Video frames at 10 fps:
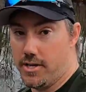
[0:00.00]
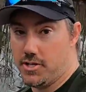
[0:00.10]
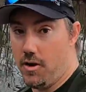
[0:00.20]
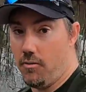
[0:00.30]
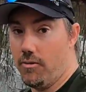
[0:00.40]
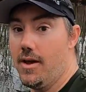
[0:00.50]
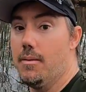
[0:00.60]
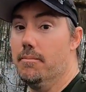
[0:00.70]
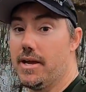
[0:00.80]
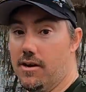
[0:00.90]
bridge on,
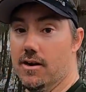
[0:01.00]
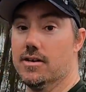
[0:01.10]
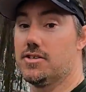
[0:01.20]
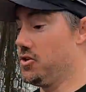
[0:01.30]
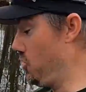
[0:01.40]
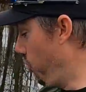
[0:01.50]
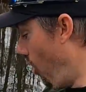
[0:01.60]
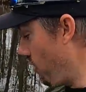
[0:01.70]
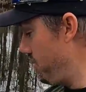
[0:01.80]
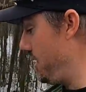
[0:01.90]
because you
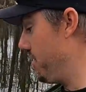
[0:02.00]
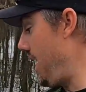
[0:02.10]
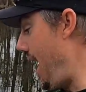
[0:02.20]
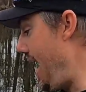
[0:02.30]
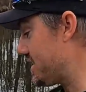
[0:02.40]
won't be able to